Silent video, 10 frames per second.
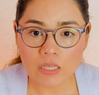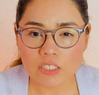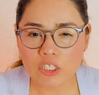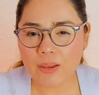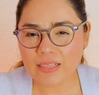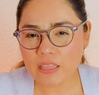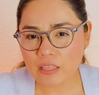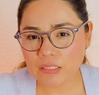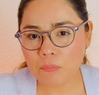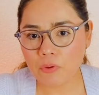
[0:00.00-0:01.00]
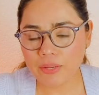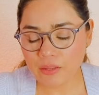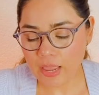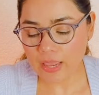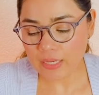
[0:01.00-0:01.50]
So at this
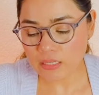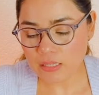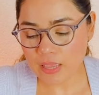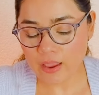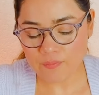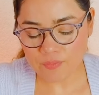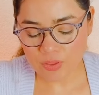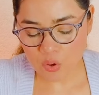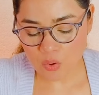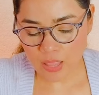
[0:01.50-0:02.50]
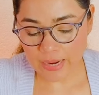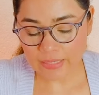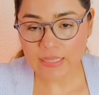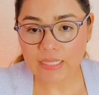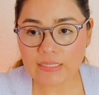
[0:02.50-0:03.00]
point, guys, I feel
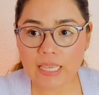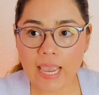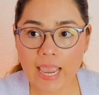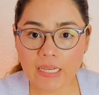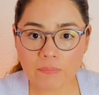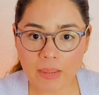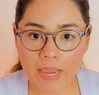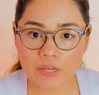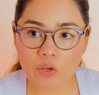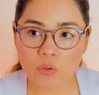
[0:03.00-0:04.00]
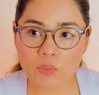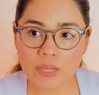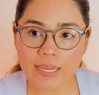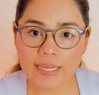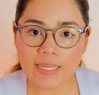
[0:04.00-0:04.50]
like this Hangman,
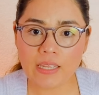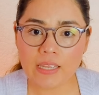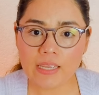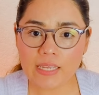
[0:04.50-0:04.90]
okay,